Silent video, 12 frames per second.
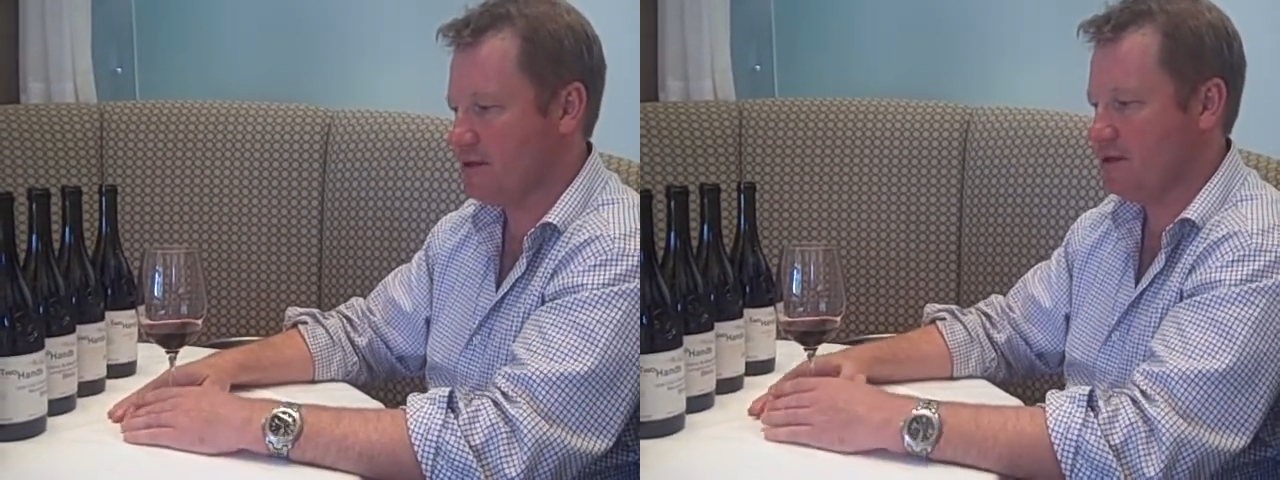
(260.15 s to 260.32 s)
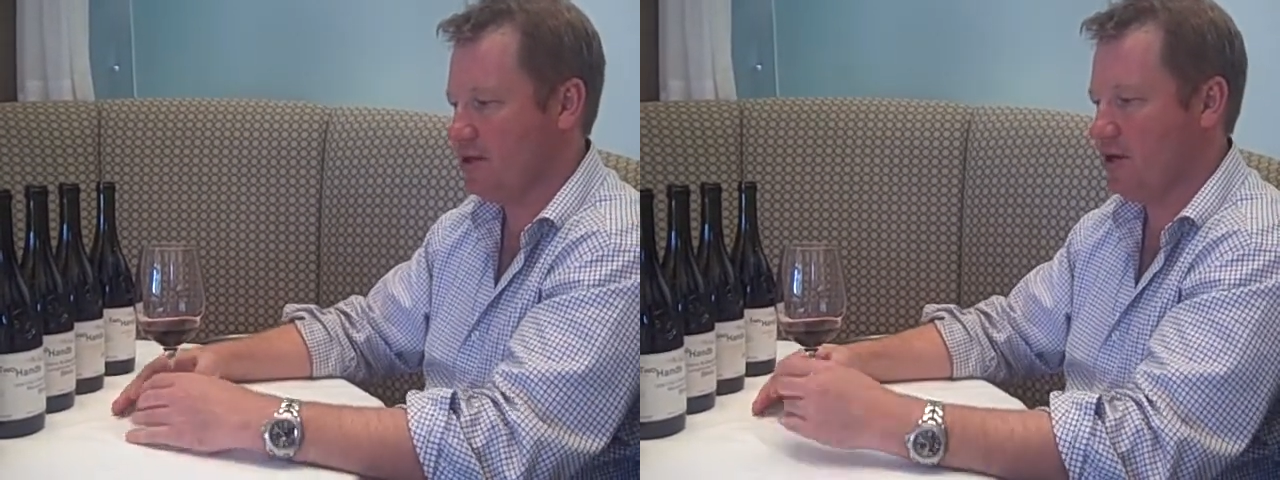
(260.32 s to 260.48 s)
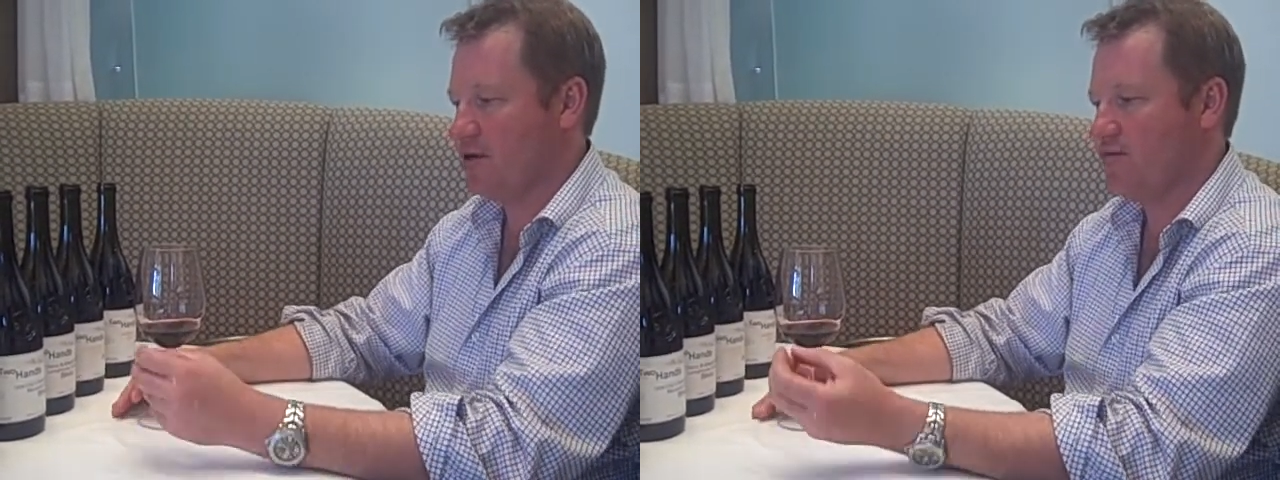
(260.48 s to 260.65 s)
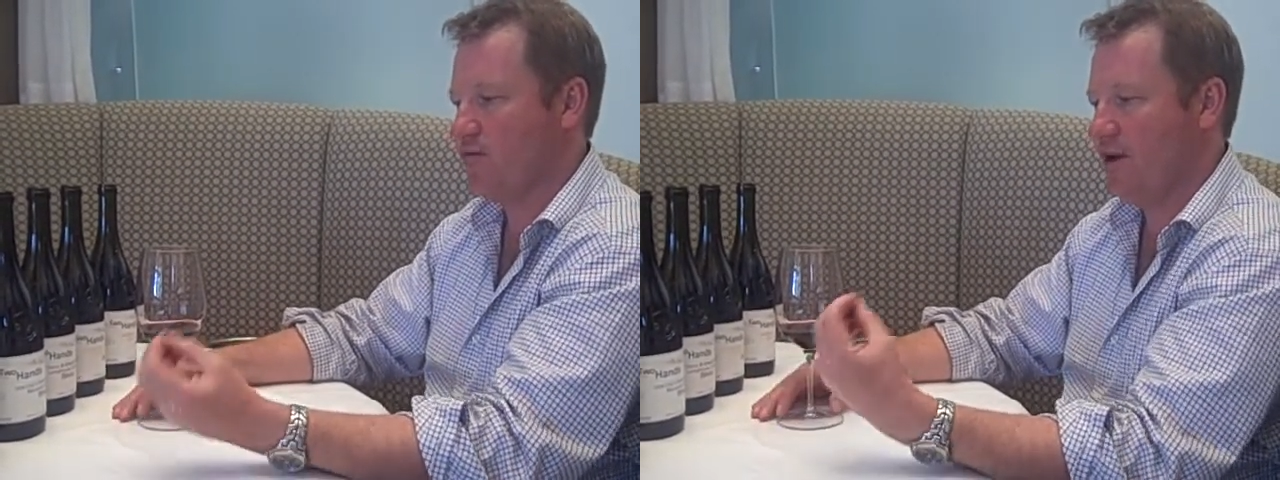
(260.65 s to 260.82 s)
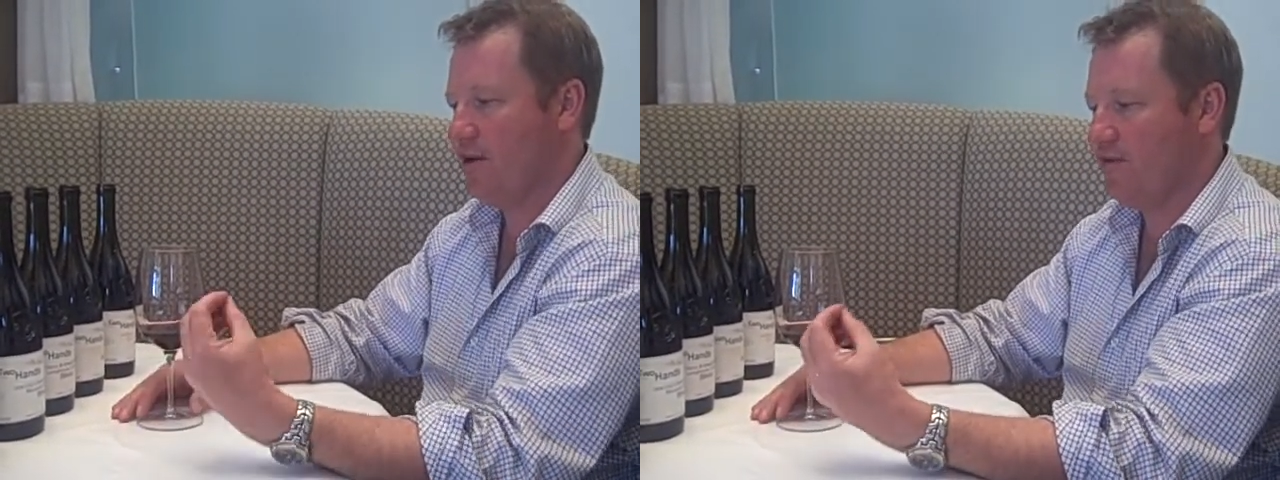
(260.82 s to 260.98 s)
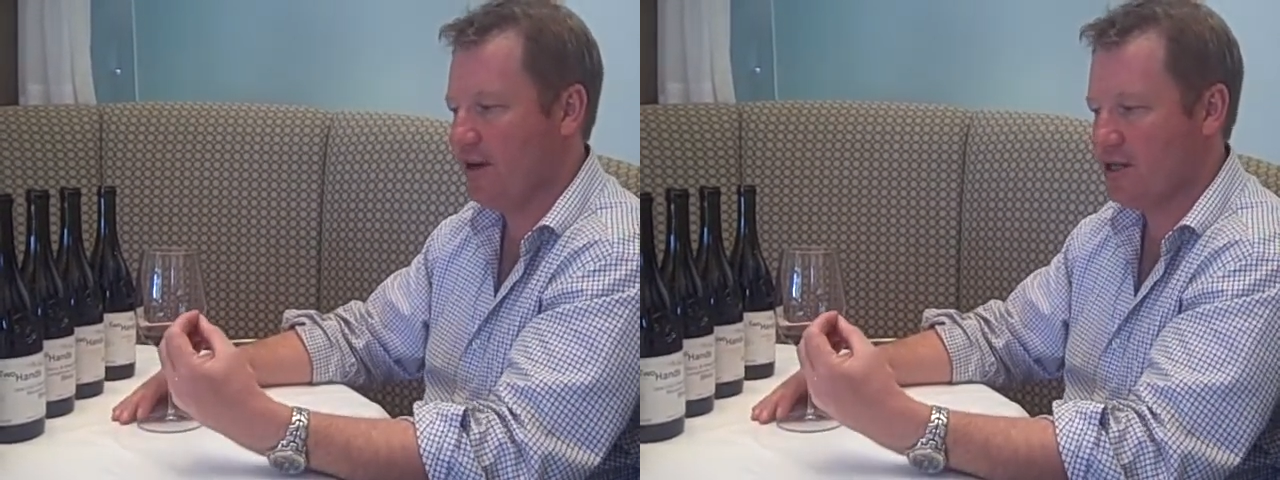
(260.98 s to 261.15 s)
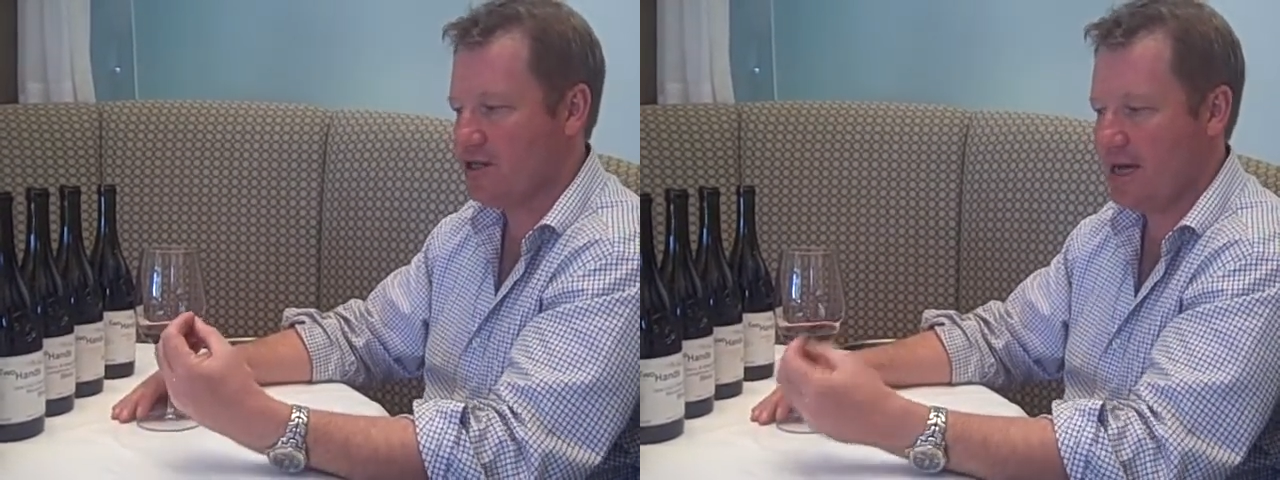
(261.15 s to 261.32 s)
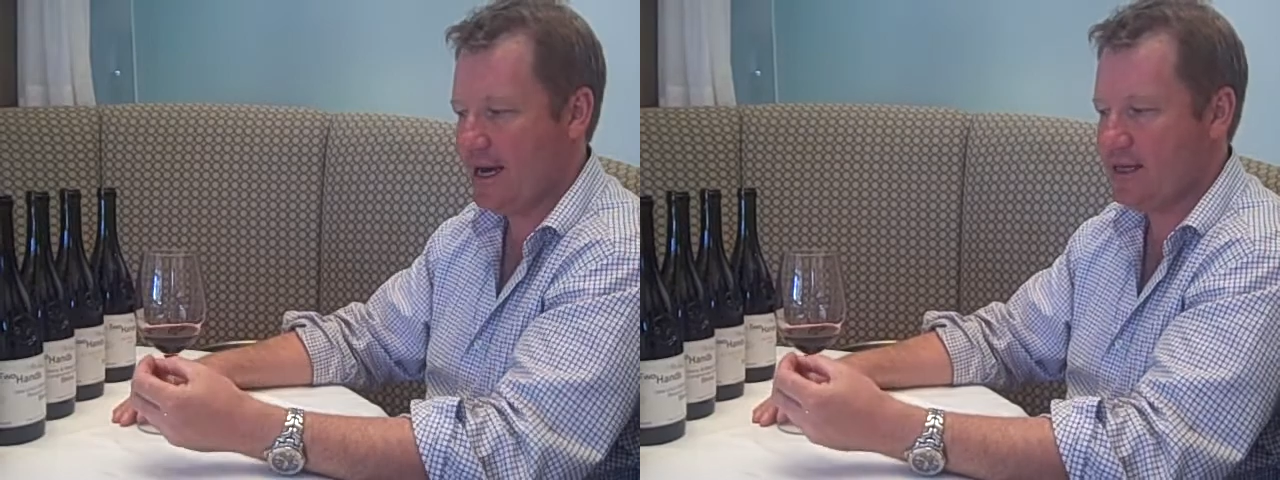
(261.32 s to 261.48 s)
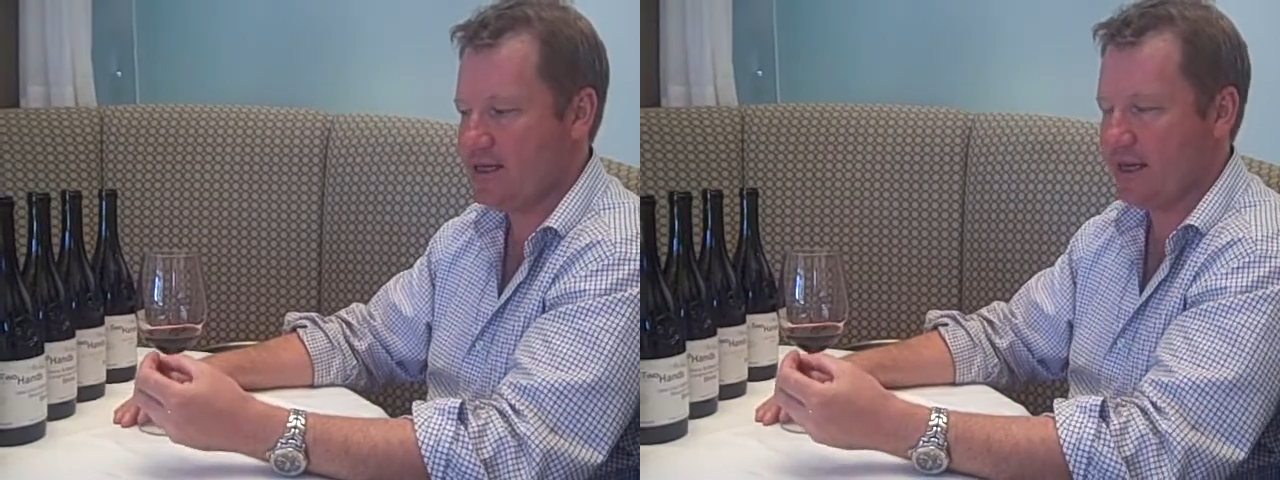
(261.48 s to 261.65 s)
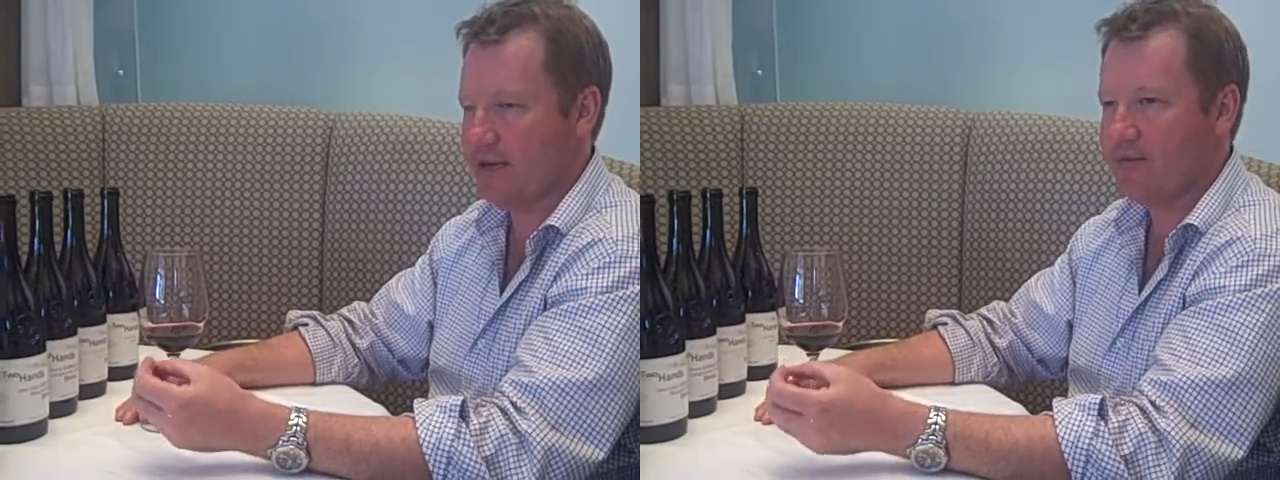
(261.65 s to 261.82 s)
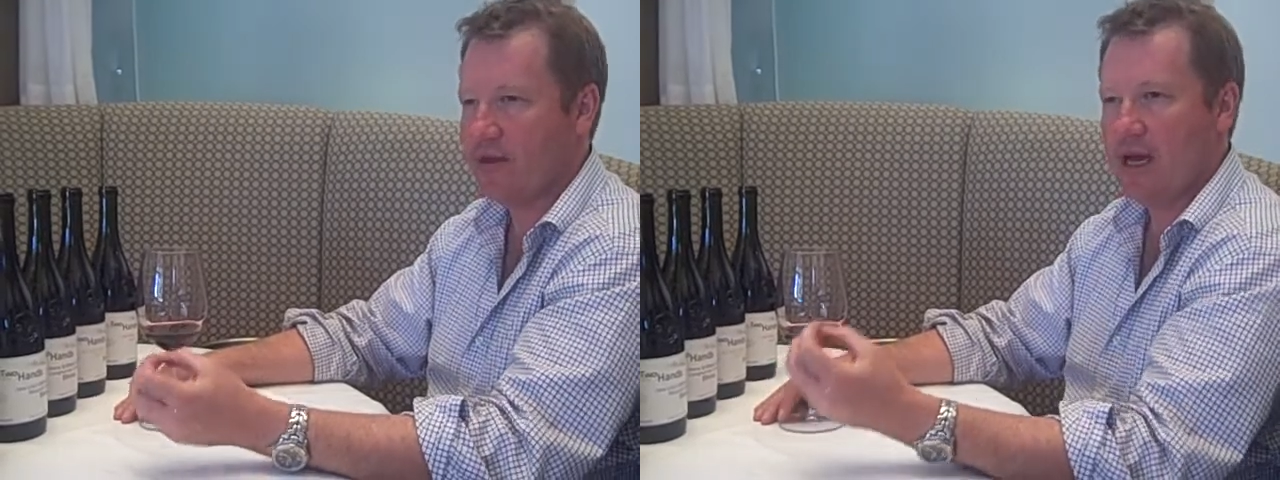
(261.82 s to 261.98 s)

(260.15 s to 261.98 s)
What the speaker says: that when you finish tasting it,